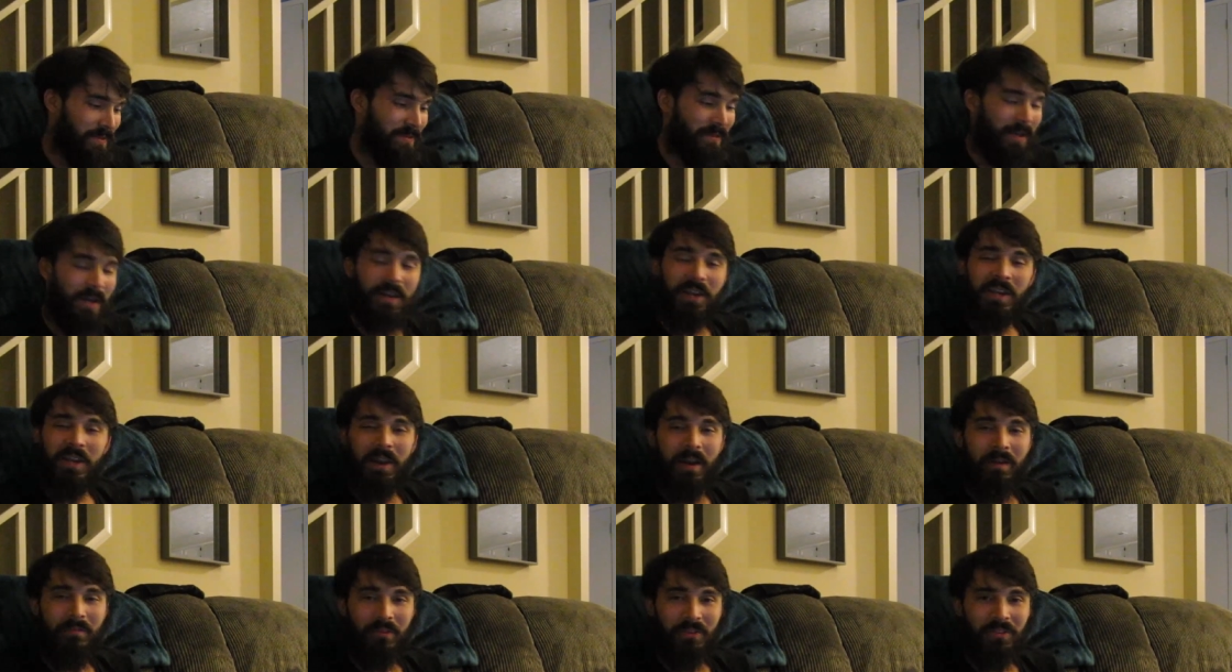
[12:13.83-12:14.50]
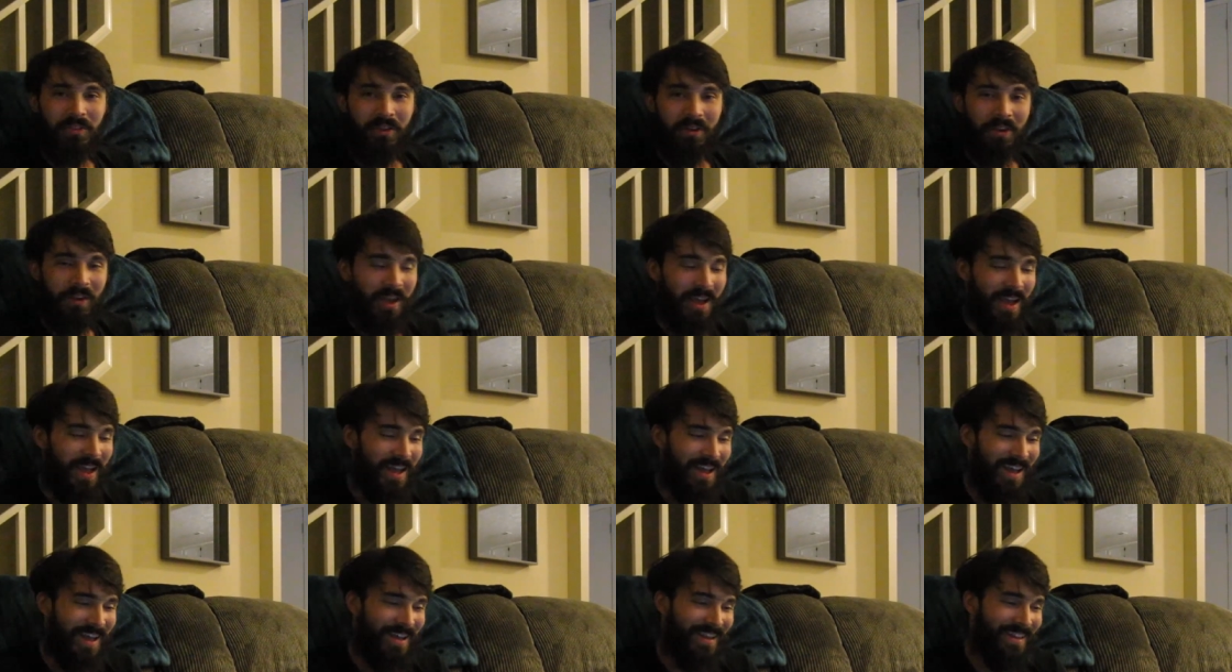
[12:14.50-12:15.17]
I need
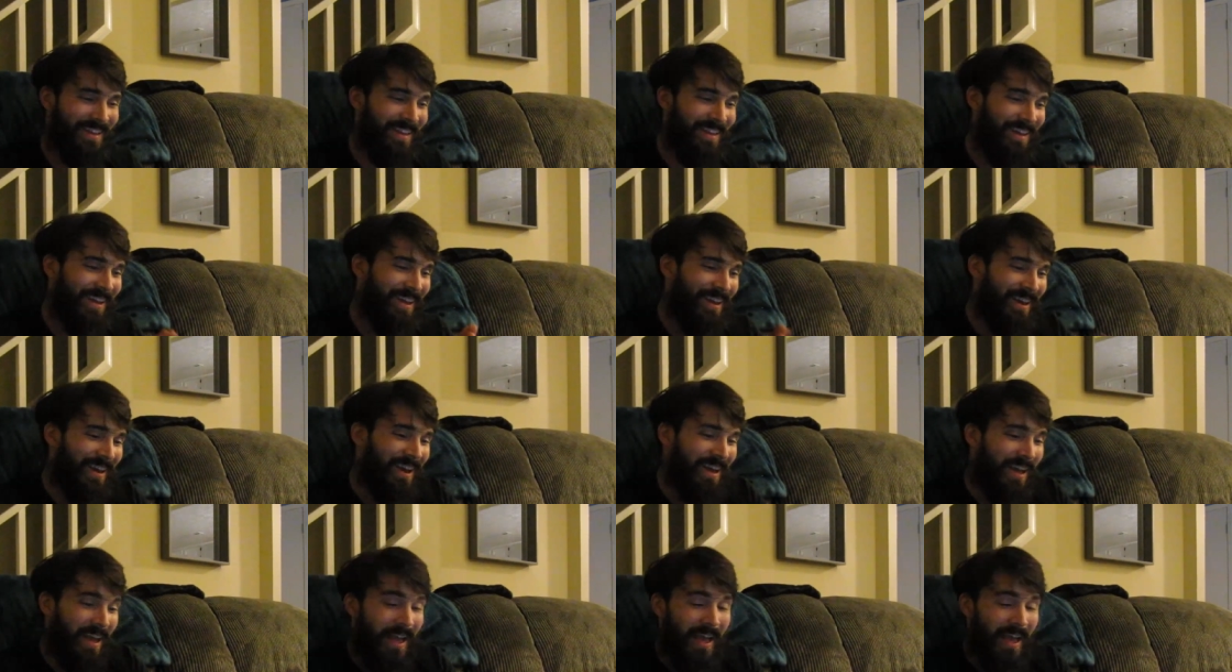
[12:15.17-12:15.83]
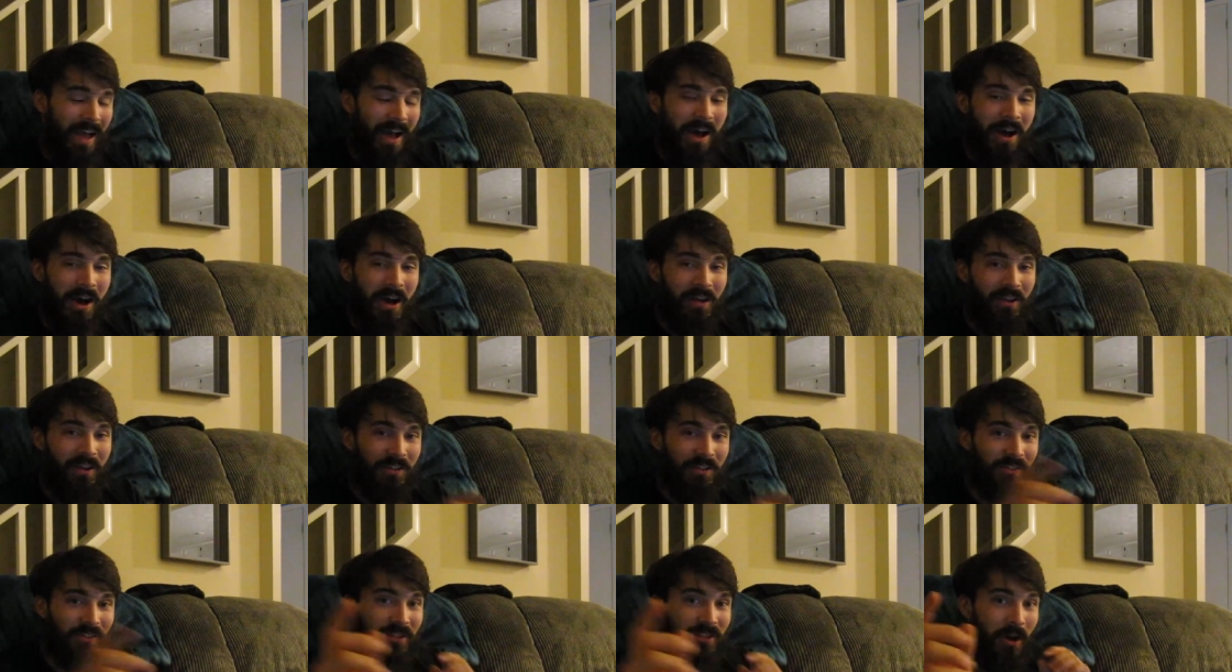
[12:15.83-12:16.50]
everything.
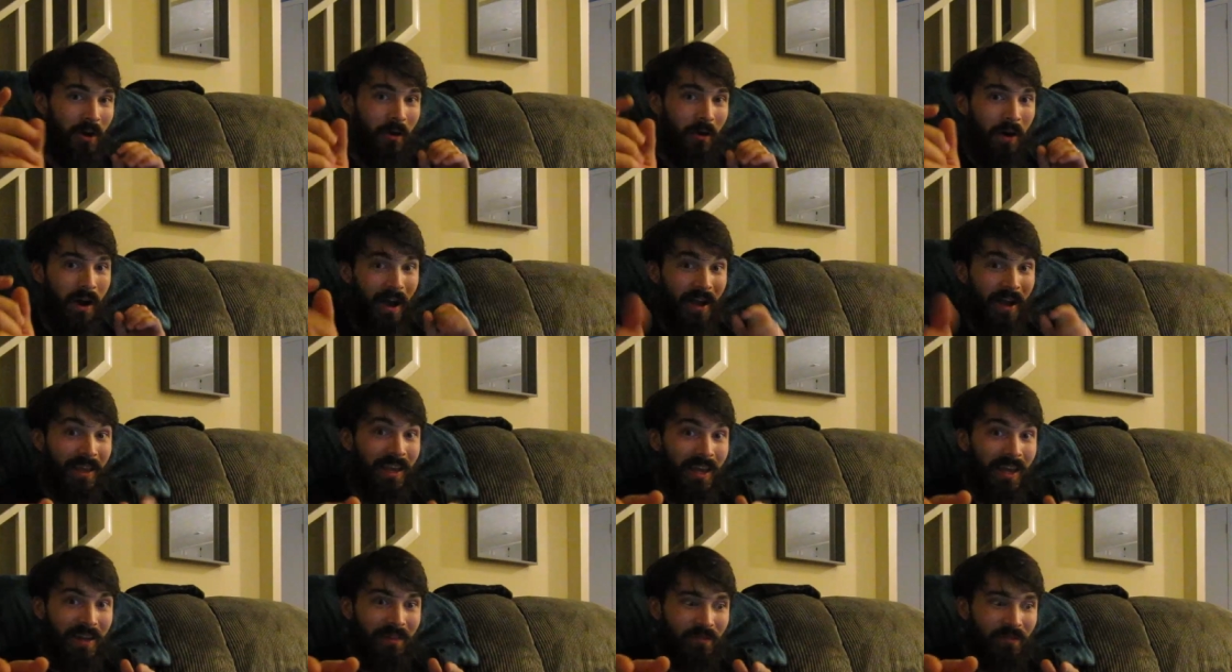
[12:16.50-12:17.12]
So again,